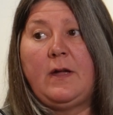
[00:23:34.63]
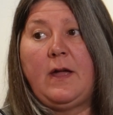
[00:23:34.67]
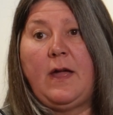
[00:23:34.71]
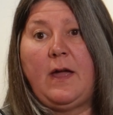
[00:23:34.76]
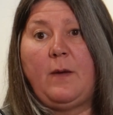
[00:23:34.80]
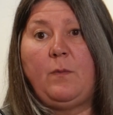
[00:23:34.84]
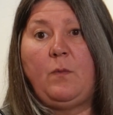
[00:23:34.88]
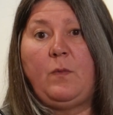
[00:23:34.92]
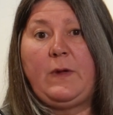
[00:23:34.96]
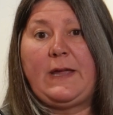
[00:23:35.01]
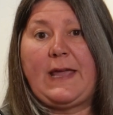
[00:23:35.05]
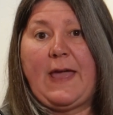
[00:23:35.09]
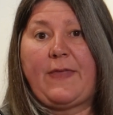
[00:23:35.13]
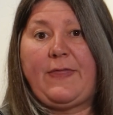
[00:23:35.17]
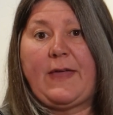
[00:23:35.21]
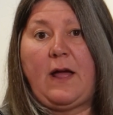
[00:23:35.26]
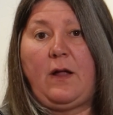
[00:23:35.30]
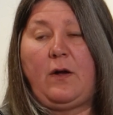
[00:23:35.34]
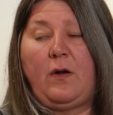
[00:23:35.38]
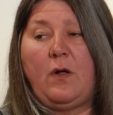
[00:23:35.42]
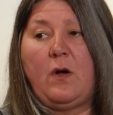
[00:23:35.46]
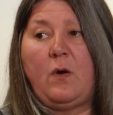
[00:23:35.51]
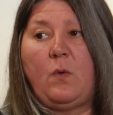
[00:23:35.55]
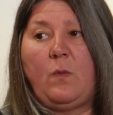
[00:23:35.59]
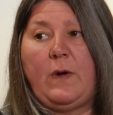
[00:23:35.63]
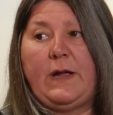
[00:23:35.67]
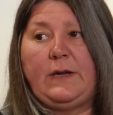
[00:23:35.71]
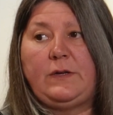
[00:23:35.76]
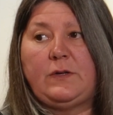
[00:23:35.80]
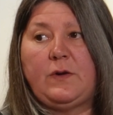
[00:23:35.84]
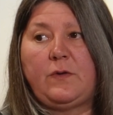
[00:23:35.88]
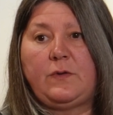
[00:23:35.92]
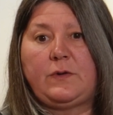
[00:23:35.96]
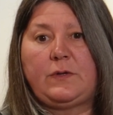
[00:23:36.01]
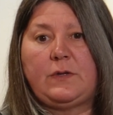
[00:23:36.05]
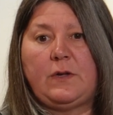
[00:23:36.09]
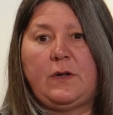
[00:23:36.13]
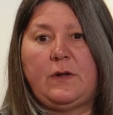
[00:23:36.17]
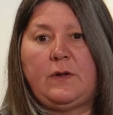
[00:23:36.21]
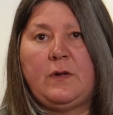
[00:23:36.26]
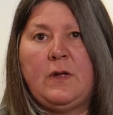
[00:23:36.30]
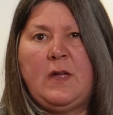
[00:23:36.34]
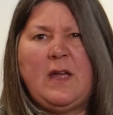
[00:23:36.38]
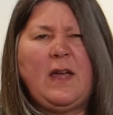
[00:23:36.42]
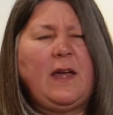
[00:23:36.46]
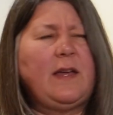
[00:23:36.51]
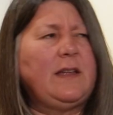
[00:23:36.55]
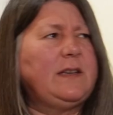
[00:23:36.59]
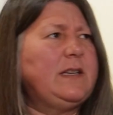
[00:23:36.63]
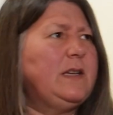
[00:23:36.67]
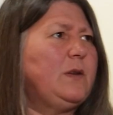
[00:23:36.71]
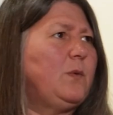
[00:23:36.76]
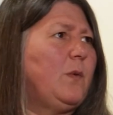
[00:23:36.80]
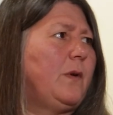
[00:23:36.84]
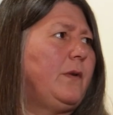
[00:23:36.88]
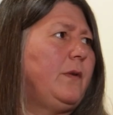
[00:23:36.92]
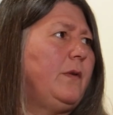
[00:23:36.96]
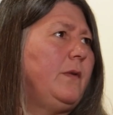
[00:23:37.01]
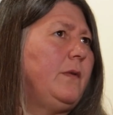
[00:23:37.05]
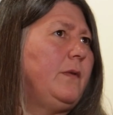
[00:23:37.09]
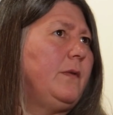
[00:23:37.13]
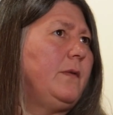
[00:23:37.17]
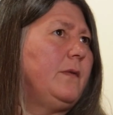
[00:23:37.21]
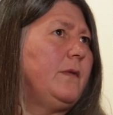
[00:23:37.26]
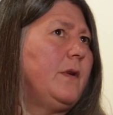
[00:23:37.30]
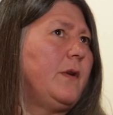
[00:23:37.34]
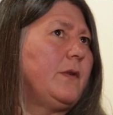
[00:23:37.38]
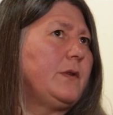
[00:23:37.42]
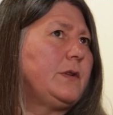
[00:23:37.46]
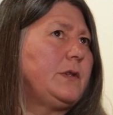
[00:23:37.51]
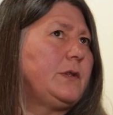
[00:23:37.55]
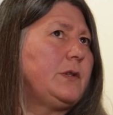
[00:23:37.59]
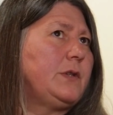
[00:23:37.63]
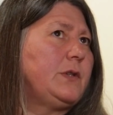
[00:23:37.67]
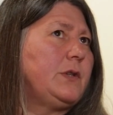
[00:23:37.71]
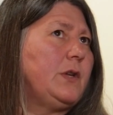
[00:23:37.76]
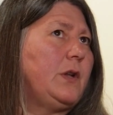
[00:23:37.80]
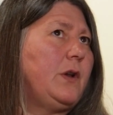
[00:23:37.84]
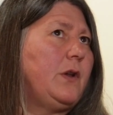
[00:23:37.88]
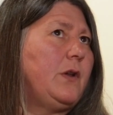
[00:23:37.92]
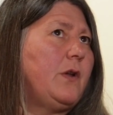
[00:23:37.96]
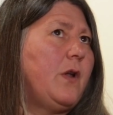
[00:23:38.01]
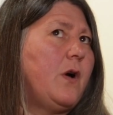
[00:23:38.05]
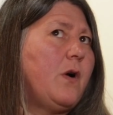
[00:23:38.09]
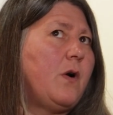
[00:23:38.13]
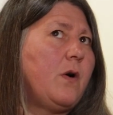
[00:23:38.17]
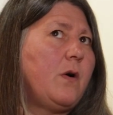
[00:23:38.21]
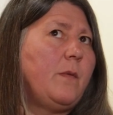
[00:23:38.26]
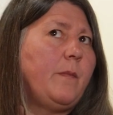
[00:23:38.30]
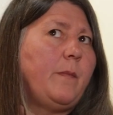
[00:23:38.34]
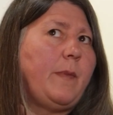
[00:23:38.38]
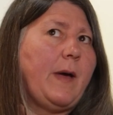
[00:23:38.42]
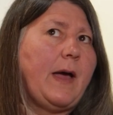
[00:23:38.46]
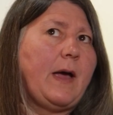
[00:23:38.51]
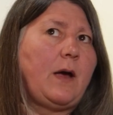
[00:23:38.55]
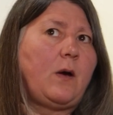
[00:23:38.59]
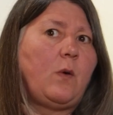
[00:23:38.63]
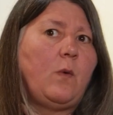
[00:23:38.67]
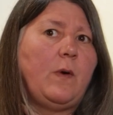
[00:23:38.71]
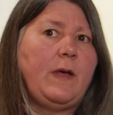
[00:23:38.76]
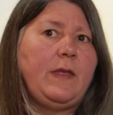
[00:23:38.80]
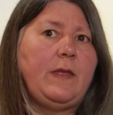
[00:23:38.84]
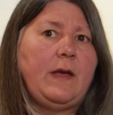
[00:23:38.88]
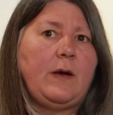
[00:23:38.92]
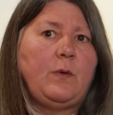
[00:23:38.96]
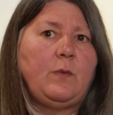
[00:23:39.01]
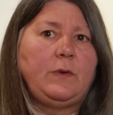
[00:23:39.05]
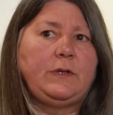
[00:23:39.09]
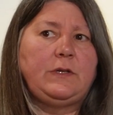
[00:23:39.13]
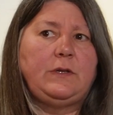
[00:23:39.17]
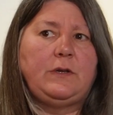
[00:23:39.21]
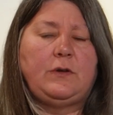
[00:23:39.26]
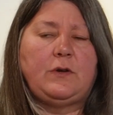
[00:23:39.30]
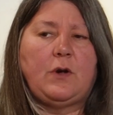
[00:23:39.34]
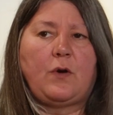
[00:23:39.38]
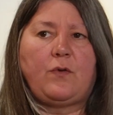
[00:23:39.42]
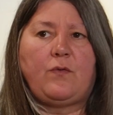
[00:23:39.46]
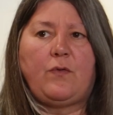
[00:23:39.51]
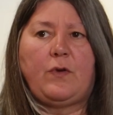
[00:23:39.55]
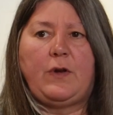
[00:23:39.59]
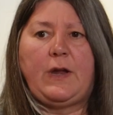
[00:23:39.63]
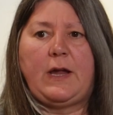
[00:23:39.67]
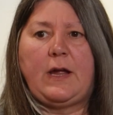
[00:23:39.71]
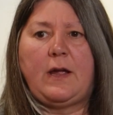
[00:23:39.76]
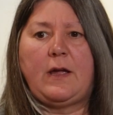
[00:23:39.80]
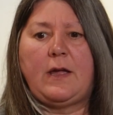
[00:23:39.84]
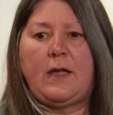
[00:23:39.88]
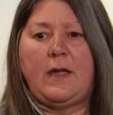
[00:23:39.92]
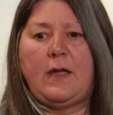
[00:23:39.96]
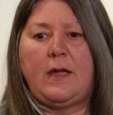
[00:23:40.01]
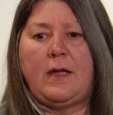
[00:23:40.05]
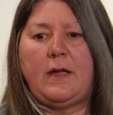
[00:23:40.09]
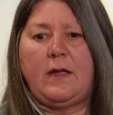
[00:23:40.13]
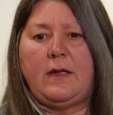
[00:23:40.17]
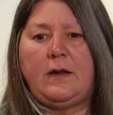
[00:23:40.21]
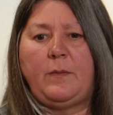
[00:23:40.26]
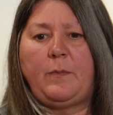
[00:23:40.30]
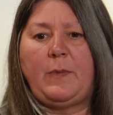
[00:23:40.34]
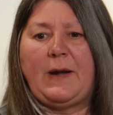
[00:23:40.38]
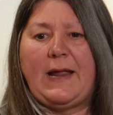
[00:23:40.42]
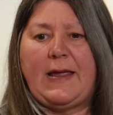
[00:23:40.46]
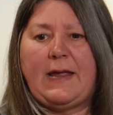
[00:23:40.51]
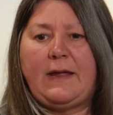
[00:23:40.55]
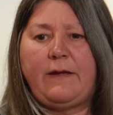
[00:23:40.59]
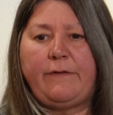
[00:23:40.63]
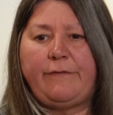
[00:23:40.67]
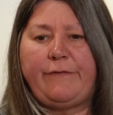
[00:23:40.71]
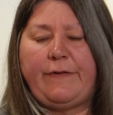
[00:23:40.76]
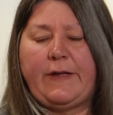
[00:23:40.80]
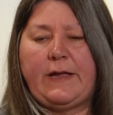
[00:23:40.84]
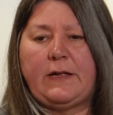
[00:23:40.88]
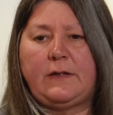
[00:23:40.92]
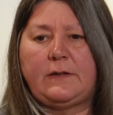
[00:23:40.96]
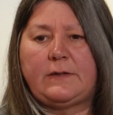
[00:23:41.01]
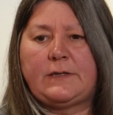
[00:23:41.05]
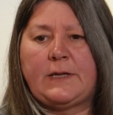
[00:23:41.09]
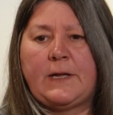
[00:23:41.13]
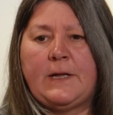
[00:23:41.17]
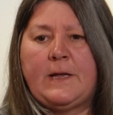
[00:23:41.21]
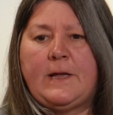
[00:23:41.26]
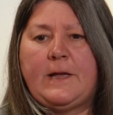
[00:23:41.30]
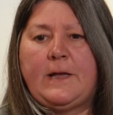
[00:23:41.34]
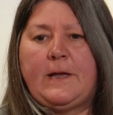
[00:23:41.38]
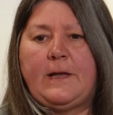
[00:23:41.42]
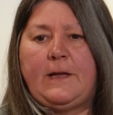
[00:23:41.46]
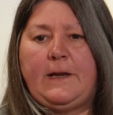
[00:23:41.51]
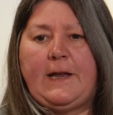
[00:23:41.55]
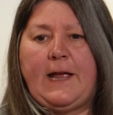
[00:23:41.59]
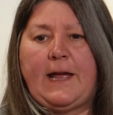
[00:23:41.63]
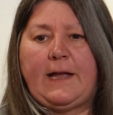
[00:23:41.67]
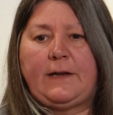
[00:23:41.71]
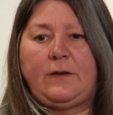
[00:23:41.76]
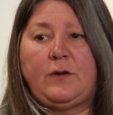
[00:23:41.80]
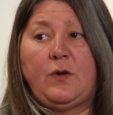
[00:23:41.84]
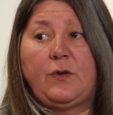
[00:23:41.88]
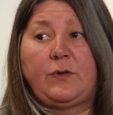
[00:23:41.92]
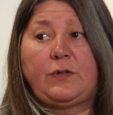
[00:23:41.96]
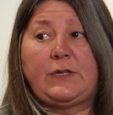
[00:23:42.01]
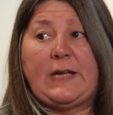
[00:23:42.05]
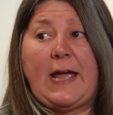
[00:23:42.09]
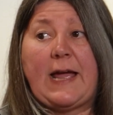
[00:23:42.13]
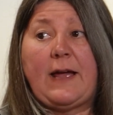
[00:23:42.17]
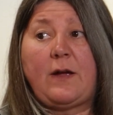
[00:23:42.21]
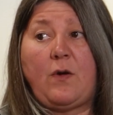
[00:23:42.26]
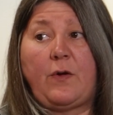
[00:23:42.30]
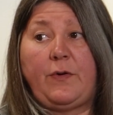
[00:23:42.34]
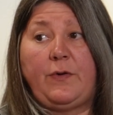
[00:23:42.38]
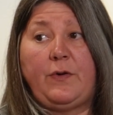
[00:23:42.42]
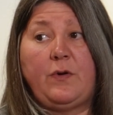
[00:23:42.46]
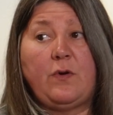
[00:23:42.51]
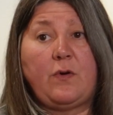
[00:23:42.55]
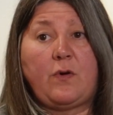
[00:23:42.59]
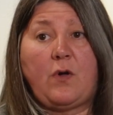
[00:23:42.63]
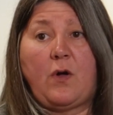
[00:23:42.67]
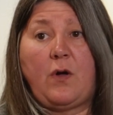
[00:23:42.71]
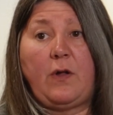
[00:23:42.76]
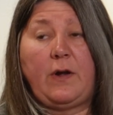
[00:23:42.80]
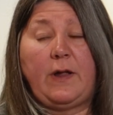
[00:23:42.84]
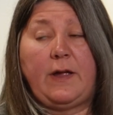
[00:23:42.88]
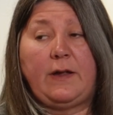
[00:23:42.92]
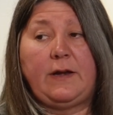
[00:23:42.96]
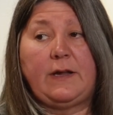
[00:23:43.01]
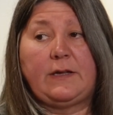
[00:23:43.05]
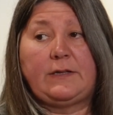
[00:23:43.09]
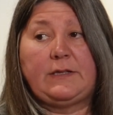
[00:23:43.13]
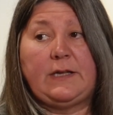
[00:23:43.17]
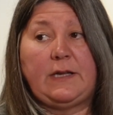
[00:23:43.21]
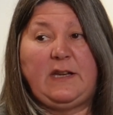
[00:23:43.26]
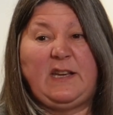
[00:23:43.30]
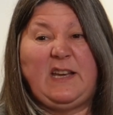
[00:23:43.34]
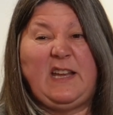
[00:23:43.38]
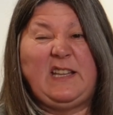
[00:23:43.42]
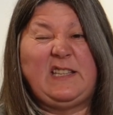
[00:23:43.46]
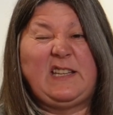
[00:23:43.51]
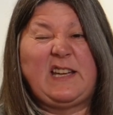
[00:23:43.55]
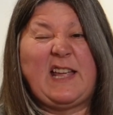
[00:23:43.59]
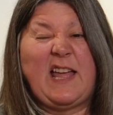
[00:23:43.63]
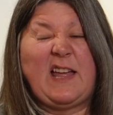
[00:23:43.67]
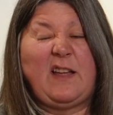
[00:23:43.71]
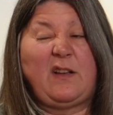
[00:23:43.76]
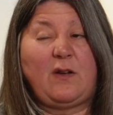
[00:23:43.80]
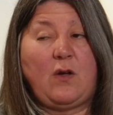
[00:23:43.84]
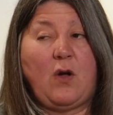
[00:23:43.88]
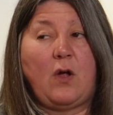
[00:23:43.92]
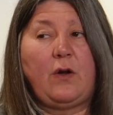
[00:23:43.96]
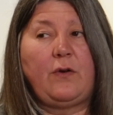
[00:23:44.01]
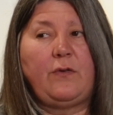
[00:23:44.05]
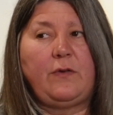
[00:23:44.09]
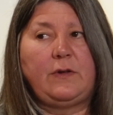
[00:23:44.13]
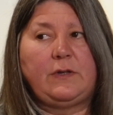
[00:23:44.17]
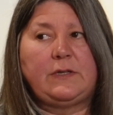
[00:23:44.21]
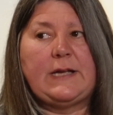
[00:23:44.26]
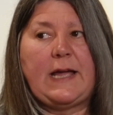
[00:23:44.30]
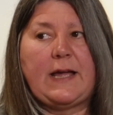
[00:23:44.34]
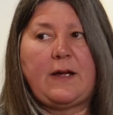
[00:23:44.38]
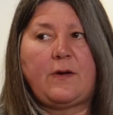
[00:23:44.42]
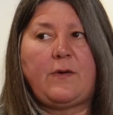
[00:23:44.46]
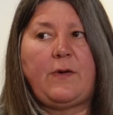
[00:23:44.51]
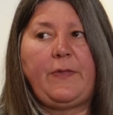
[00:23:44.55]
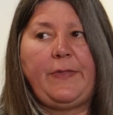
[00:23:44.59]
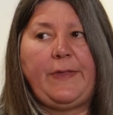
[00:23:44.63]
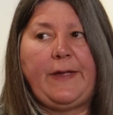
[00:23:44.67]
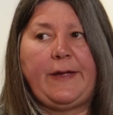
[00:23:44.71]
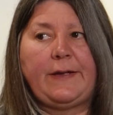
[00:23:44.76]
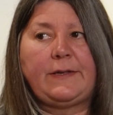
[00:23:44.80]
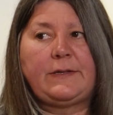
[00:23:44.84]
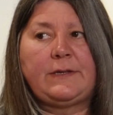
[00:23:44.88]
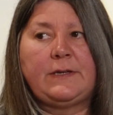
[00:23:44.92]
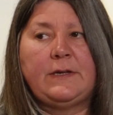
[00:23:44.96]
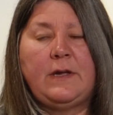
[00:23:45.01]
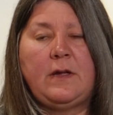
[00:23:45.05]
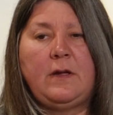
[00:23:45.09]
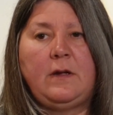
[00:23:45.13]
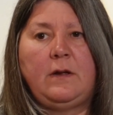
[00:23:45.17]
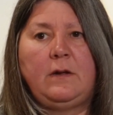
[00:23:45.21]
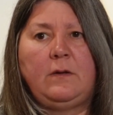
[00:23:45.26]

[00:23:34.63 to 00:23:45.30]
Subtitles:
And we get that a lot where dogs are... I did one not so long back where they wanted a dog running in a playing field and it had no tag on, no collar, and I said, you need to get a collar and tag on that.